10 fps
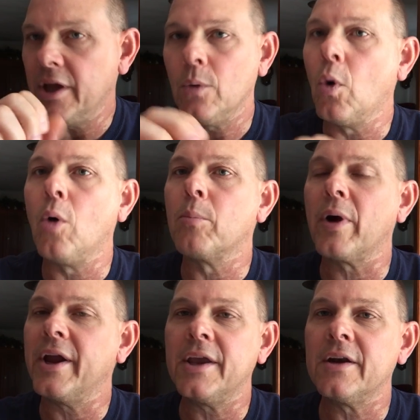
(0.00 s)
it won't
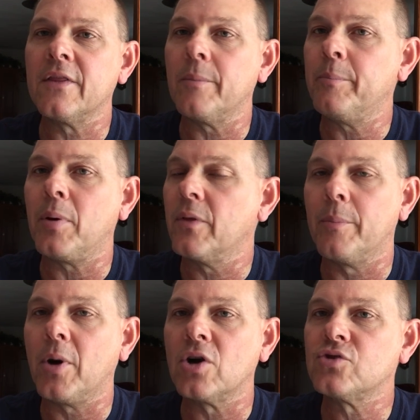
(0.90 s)
break in and the,
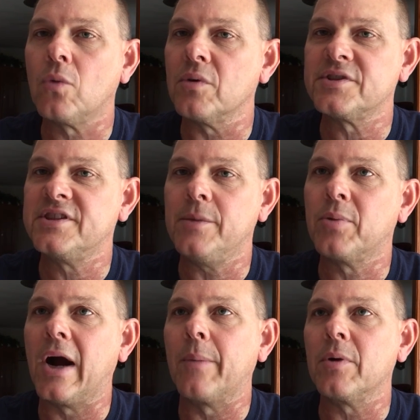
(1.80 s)
the parts won't
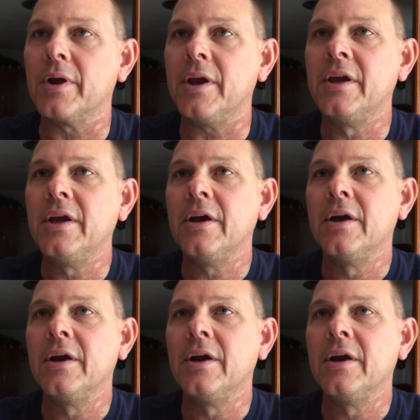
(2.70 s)
seat properly.